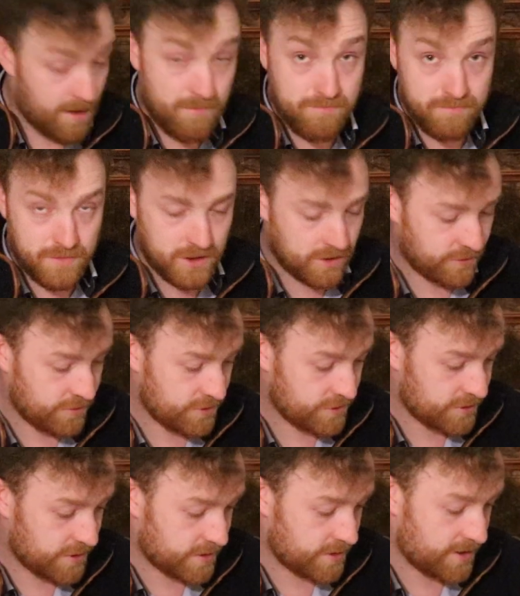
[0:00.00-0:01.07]
Merc
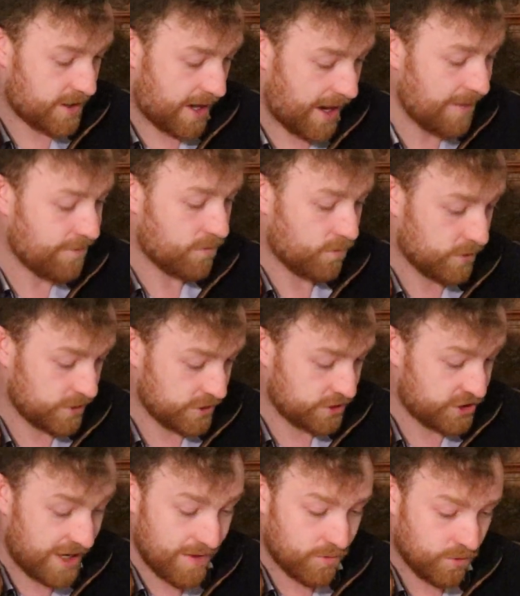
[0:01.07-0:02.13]
Cruiser Alpha 1
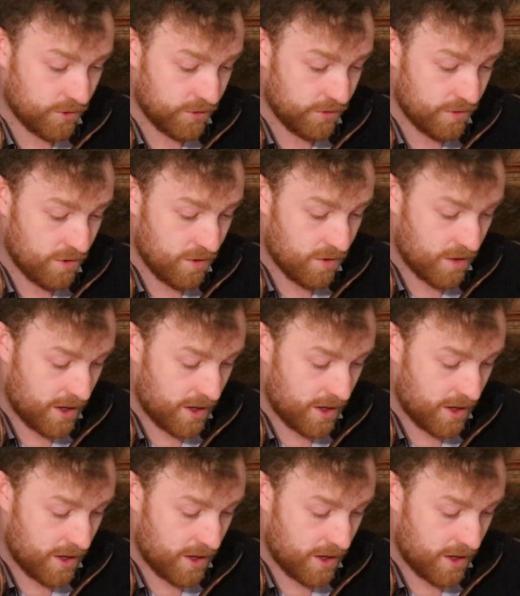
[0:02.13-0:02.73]
Gen 1